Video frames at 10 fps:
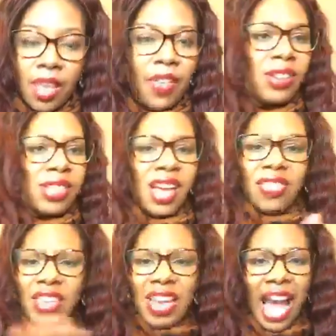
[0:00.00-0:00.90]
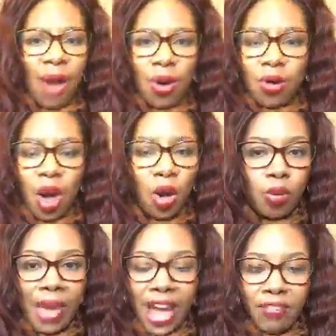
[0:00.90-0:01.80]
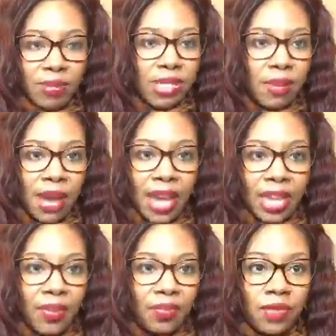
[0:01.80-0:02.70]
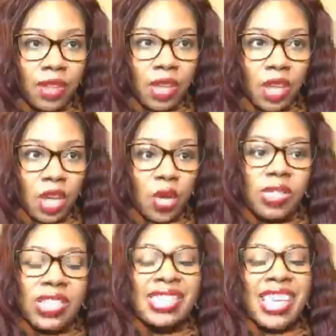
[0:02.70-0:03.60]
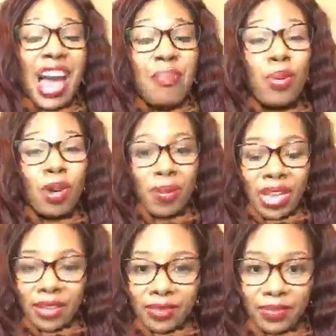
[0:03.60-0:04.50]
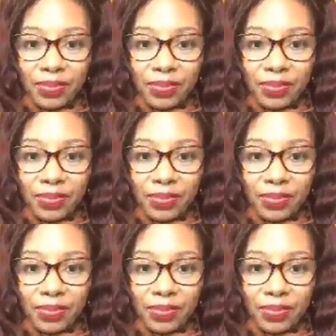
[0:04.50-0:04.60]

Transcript: there's nothing God won't hold back from somebody who says, God, pour me.